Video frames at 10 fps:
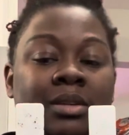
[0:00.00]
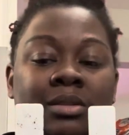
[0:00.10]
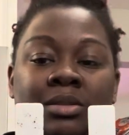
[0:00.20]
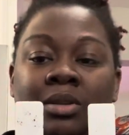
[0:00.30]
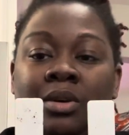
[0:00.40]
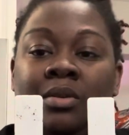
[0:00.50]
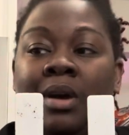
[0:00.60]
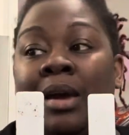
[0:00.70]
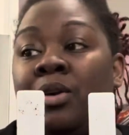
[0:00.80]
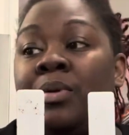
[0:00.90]
So
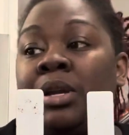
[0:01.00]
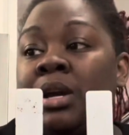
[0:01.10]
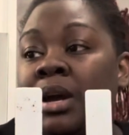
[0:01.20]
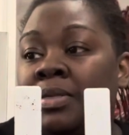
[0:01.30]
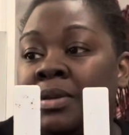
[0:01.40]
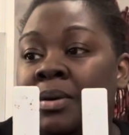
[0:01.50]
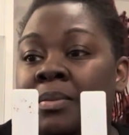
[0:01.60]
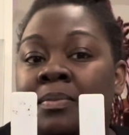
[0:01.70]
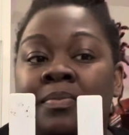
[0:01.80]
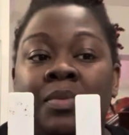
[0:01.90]
I don't want to cut
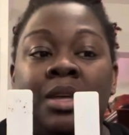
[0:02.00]
them.